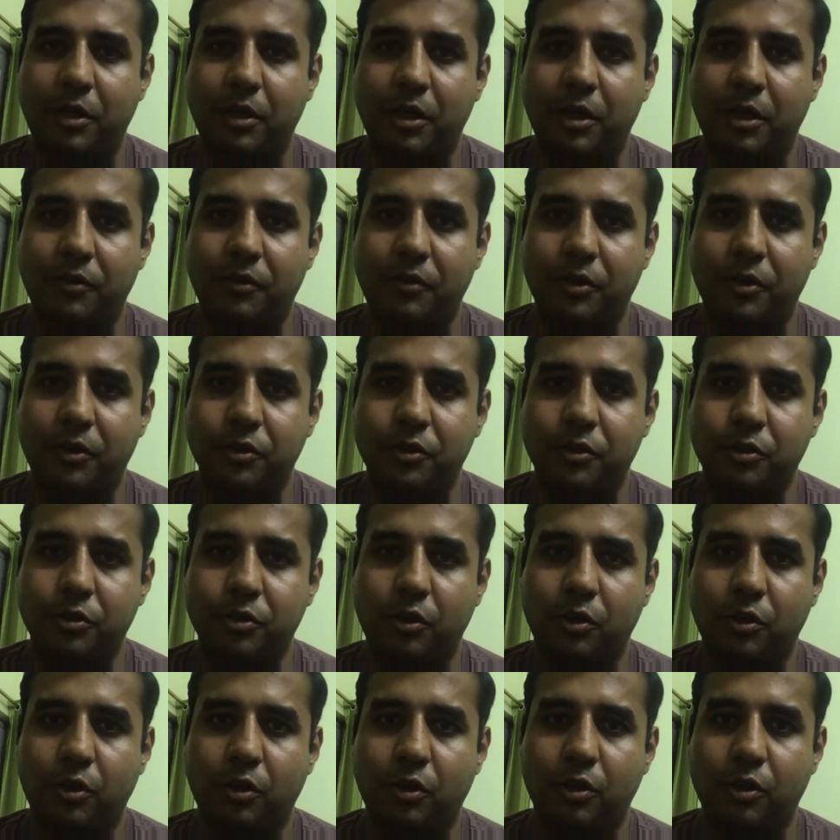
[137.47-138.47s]
And then in the
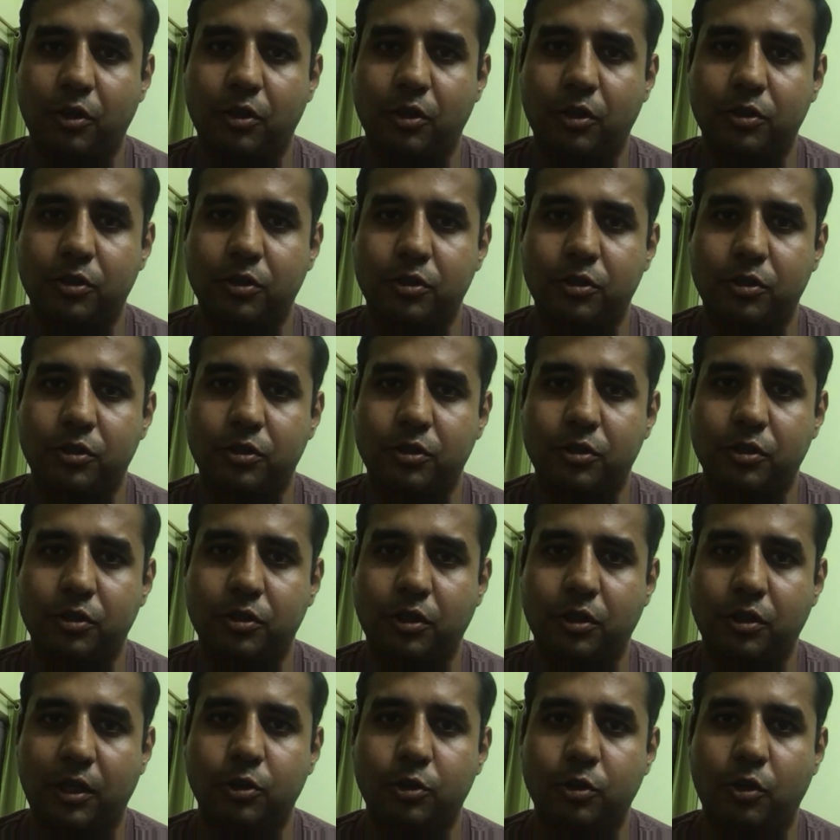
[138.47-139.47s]
meantime, I was also,
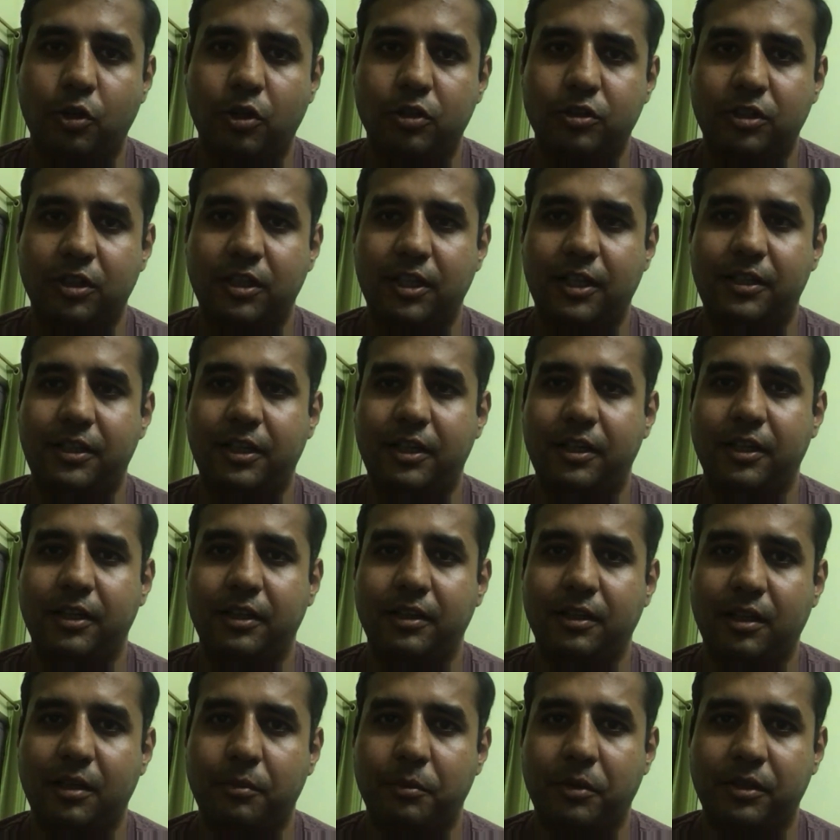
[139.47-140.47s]
I also got selected
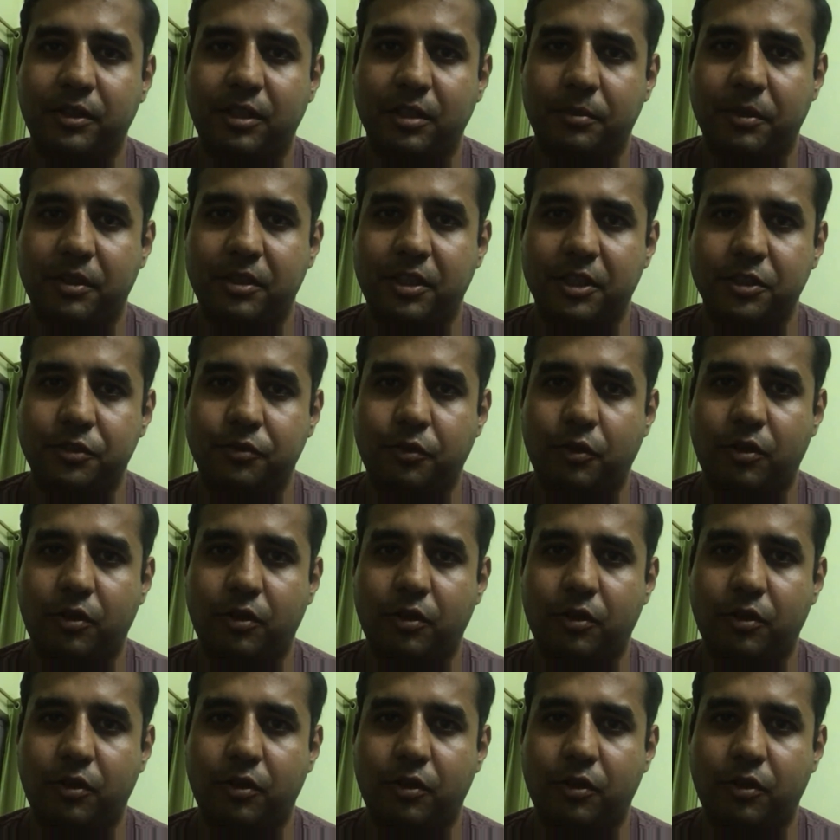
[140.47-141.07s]
in the Madhya Pradesh